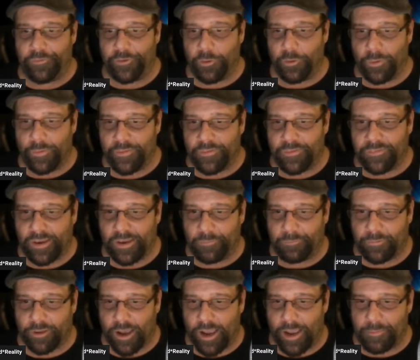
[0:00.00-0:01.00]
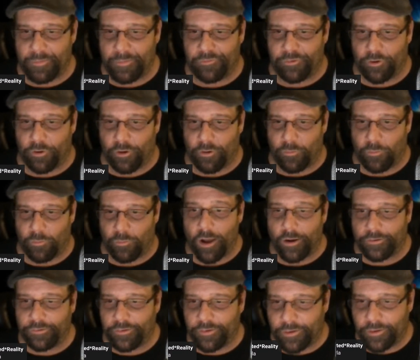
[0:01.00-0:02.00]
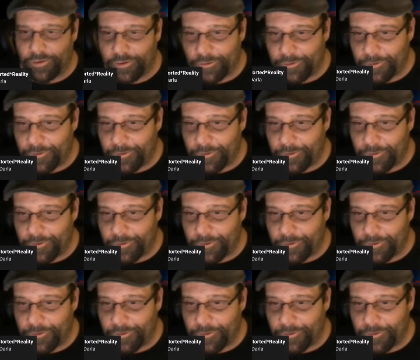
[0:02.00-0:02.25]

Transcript: view at the same time if you all want to.